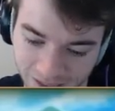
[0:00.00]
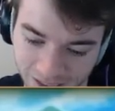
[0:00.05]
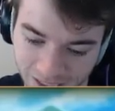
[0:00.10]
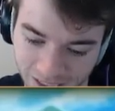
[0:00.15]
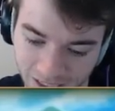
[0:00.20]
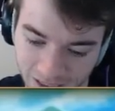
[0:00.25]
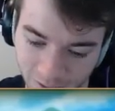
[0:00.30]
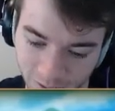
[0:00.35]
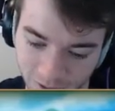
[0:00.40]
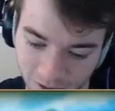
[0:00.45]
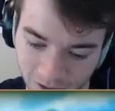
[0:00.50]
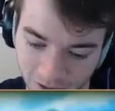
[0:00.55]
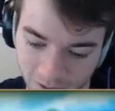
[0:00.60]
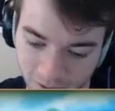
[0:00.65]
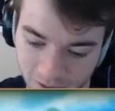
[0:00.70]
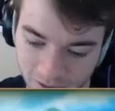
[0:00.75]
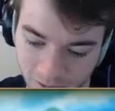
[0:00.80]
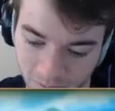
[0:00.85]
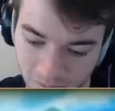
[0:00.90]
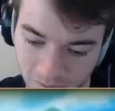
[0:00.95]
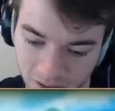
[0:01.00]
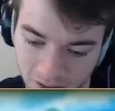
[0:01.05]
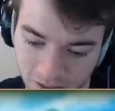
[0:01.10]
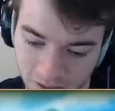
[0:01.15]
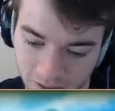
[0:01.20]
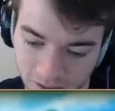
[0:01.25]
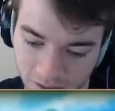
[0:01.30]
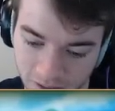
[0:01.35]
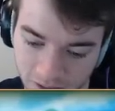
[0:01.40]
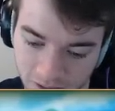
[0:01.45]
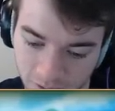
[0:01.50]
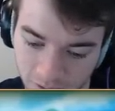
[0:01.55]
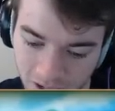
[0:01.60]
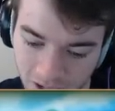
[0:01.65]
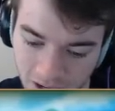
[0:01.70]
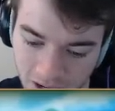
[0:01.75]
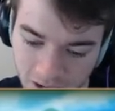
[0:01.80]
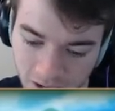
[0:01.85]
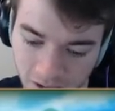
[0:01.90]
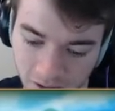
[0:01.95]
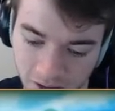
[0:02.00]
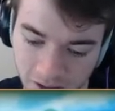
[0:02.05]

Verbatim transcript: kind of want to use them. So right now,